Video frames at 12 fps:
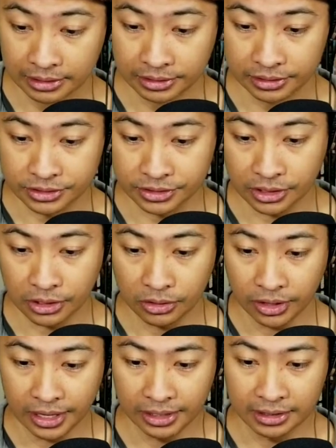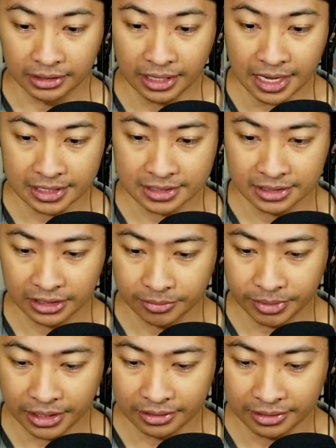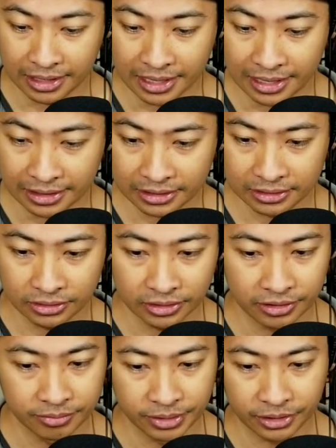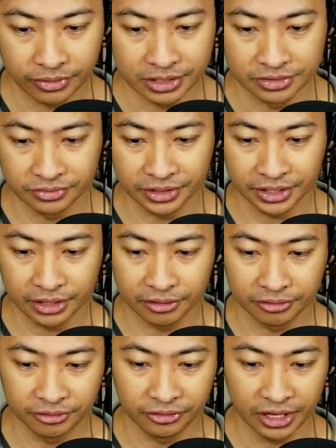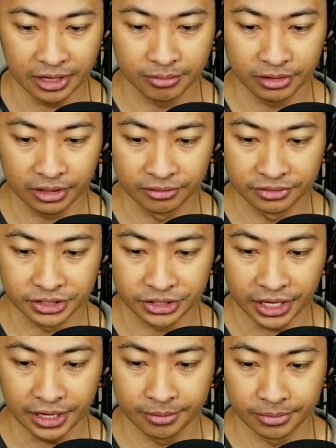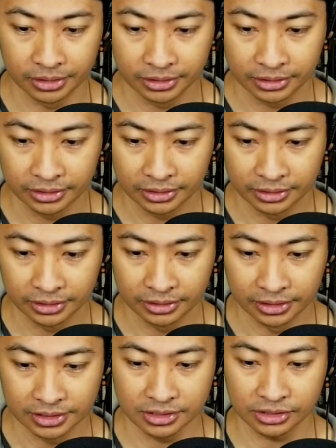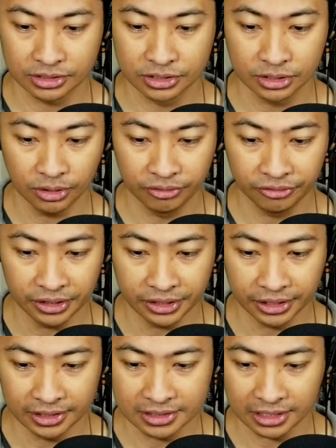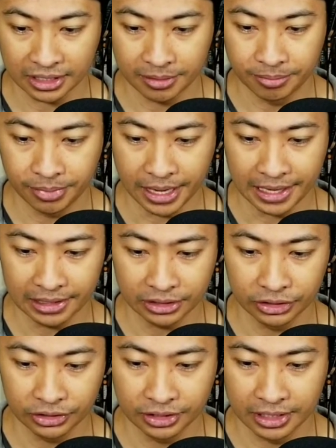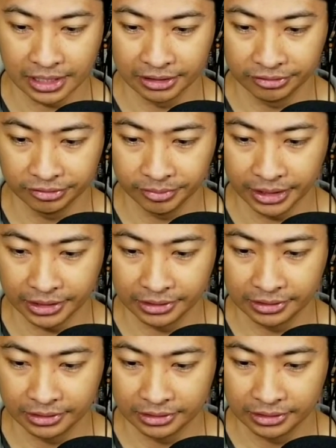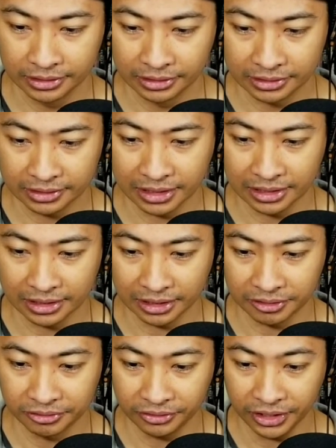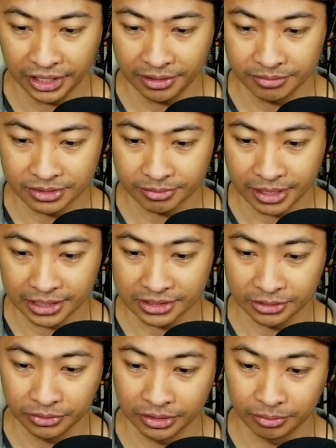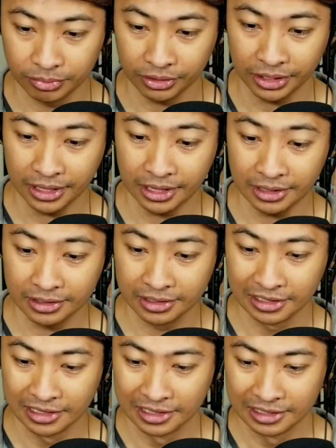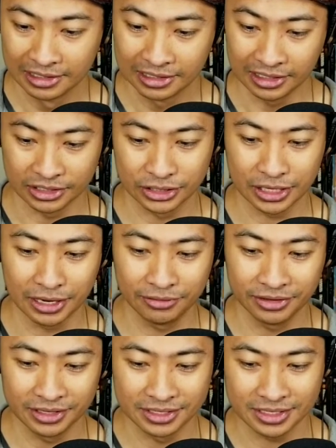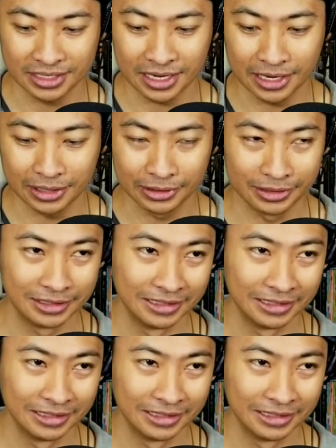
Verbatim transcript: So, and then the last thing about that, in Big Red's video, Flame of Shame. This looks so funny. It's like a bad good knife, man. It's got like flames matching with the blade, a Chavez style